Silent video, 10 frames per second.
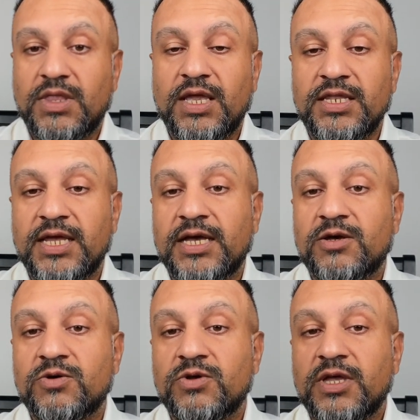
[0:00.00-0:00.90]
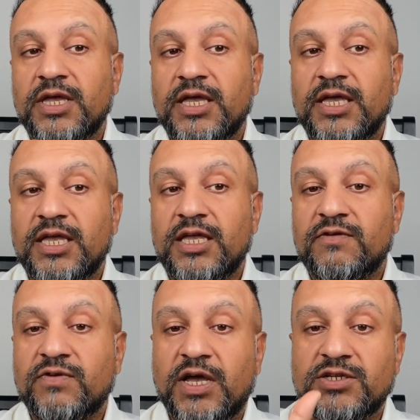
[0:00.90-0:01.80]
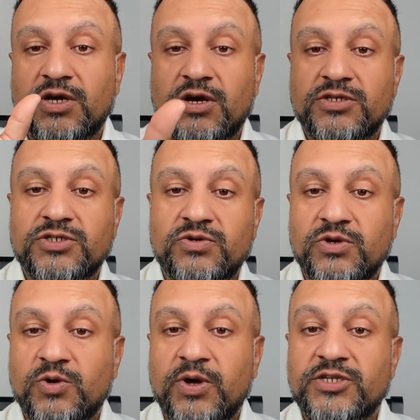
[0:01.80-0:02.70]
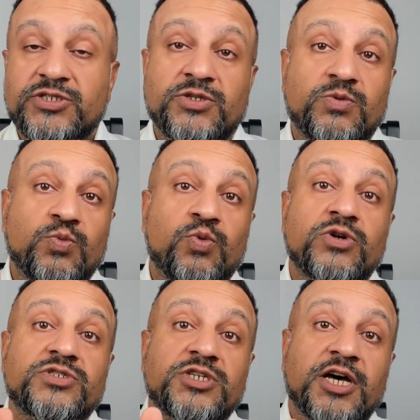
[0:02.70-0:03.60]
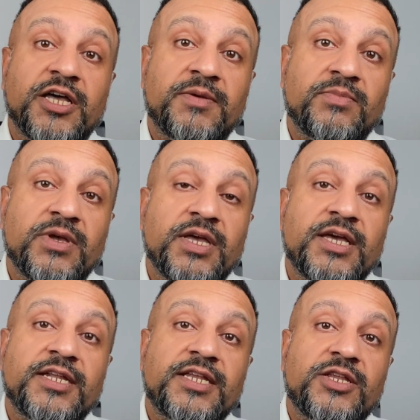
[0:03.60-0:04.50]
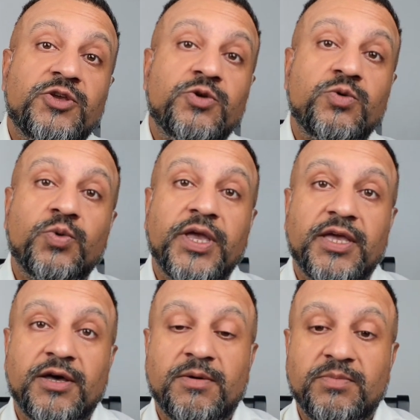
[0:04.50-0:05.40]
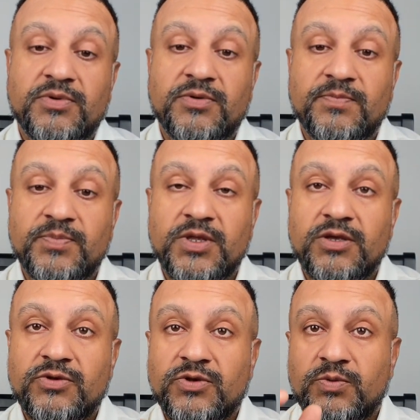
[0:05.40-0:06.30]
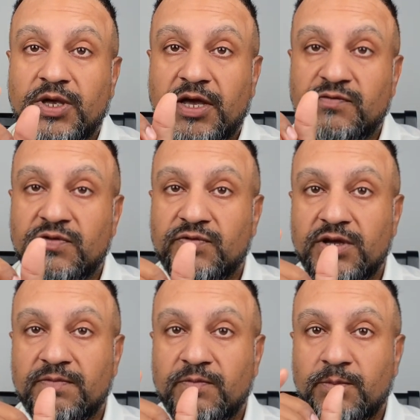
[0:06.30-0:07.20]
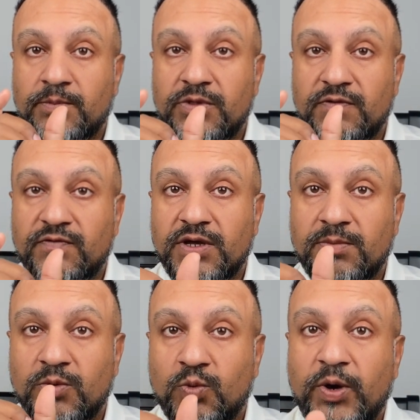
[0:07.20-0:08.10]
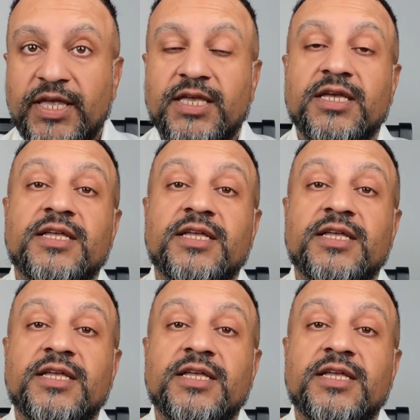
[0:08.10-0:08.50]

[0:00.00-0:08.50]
Now, if I had to ask you a question, what time did you wake up? So we have the verb wake.